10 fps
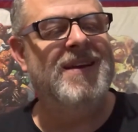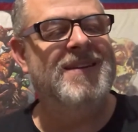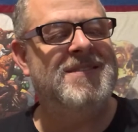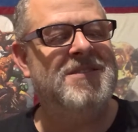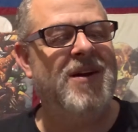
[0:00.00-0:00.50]

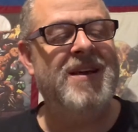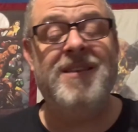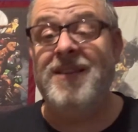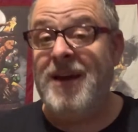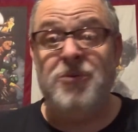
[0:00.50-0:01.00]
So I
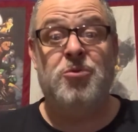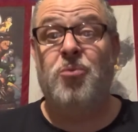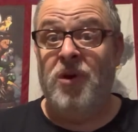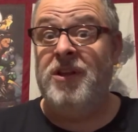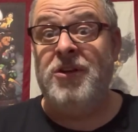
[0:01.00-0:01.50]
thought that was
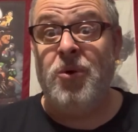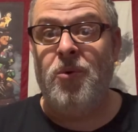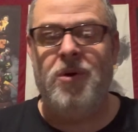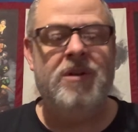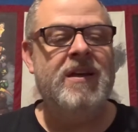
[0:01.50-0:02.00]
really
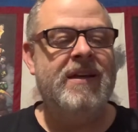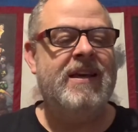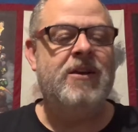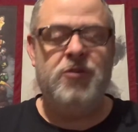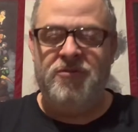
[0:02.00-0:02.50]
cool. He
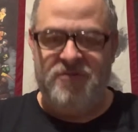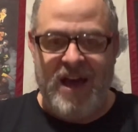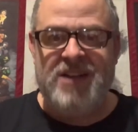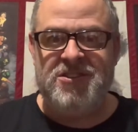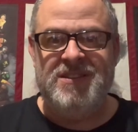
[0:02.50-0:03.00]
had to
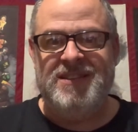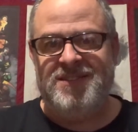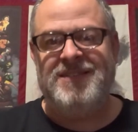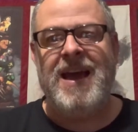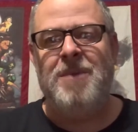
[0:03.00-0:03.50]
fashion this
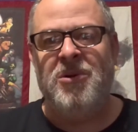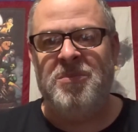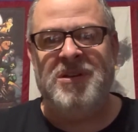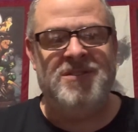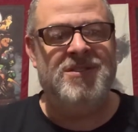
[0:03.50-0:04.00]
scabbard
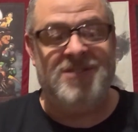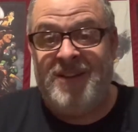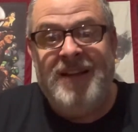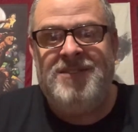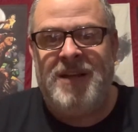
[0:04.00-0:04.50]
because his
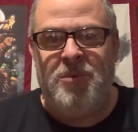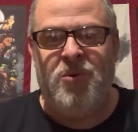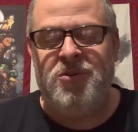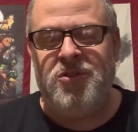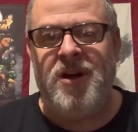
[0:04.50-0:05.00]
lightsaber
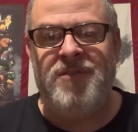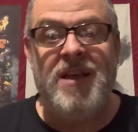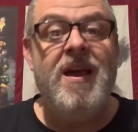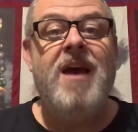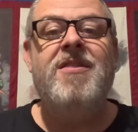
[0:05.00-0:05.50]
won't shut off.
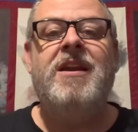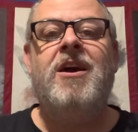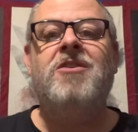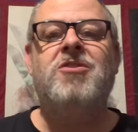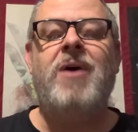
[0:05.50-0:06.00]
And then he
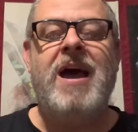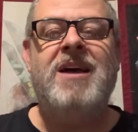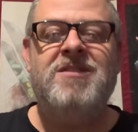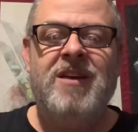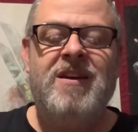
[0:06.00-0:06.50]
also
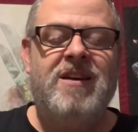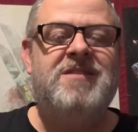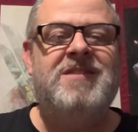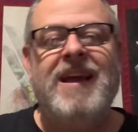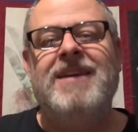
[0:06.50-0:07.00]
has a
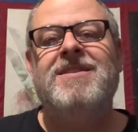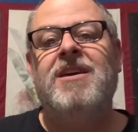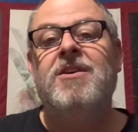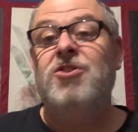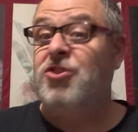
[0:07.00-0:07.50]

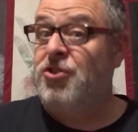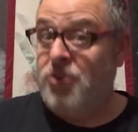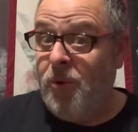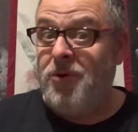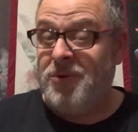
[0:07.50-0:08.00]
second,
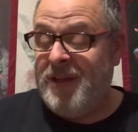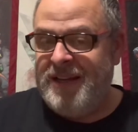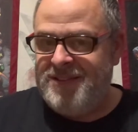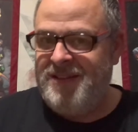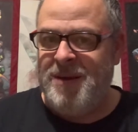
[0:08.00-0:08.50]
shorter
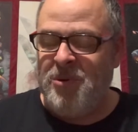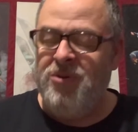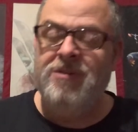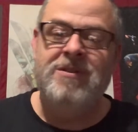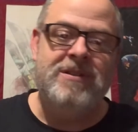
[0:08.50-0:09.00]

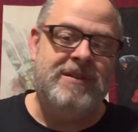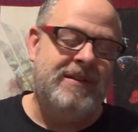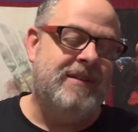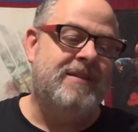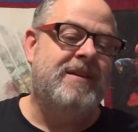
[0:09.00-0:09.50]
lightsaber.
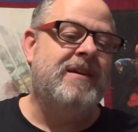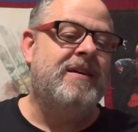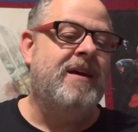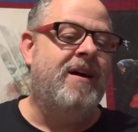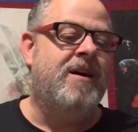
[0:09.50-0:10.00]

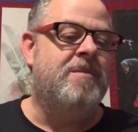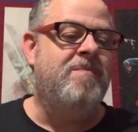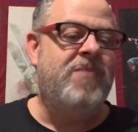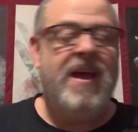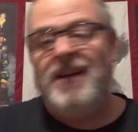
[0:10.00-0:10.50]

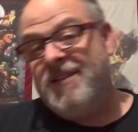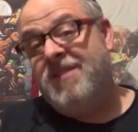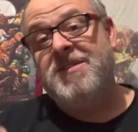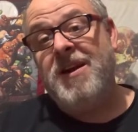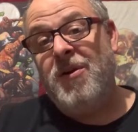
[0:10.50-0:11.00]
And he
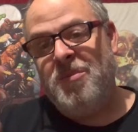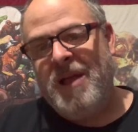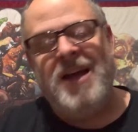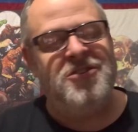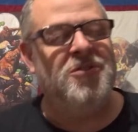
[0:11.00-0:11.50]
does carry a
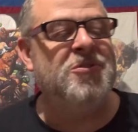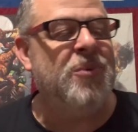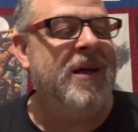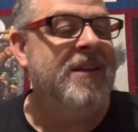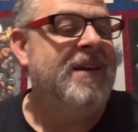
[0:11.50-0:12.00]
blaster as
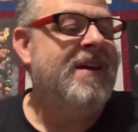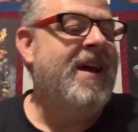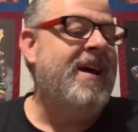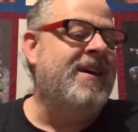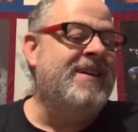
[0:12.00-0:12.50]
well.
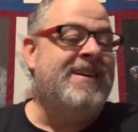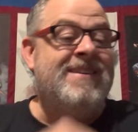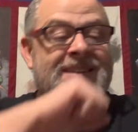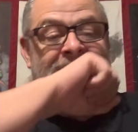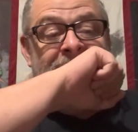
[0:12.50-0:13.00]

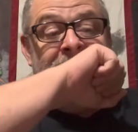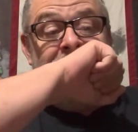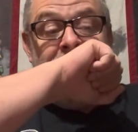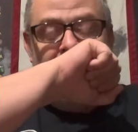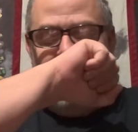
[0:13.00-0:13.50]

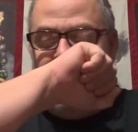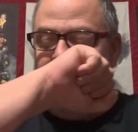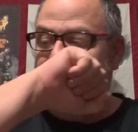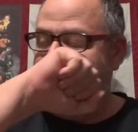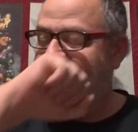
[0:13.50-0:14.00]

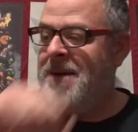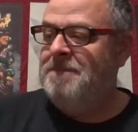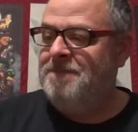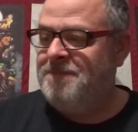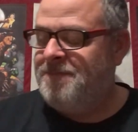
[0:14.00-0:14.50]
And